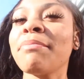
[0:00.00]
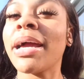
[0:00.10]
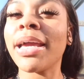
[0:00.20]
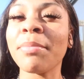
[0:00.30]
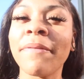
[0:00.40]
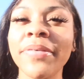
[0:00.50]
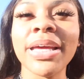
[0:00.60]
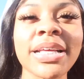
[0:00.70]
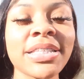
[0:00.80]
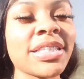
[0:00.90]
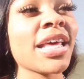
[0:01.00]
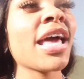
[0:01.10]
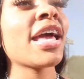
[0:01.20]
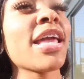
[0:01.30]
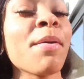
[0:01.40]
my camera fixed,
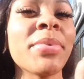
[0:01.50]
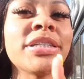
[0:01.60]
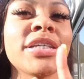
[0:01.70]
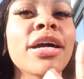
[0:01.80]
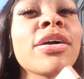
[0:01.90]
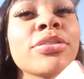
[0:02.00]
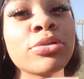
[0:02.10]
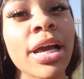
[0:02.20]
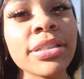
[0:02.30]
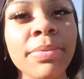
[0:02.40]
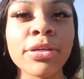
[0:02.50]
y'all make sure y'all go subscribe to my